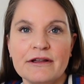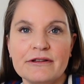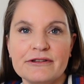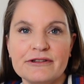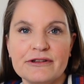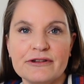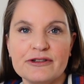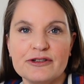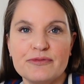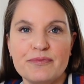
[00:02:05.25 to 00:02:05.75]

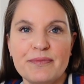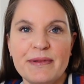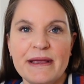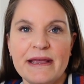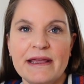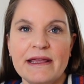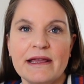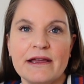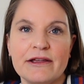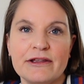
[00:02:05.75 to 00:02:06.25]
just
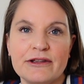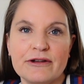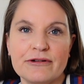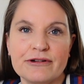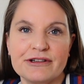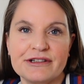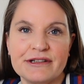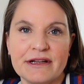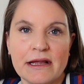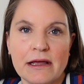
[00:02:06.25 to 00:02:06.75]
be
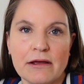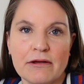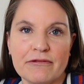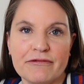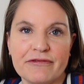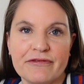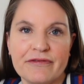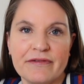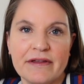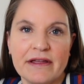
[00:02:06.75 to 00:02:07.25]

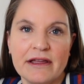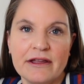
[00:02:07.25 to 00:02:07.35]
yourself.